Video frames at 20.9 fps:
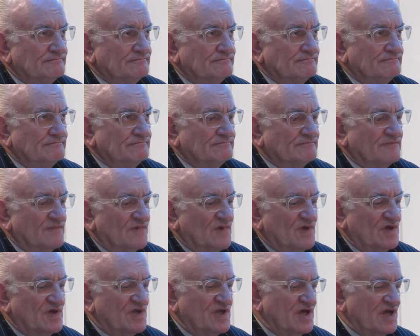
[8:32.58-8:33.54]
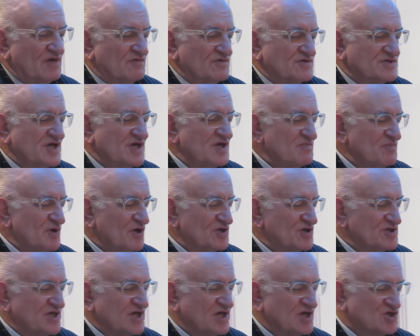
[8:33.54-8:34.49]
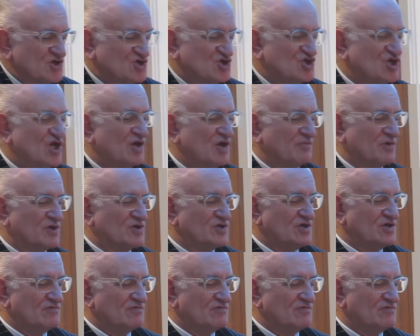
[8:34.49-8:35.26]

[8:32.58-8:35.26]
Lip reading: Mm. Now, day by day as chairman,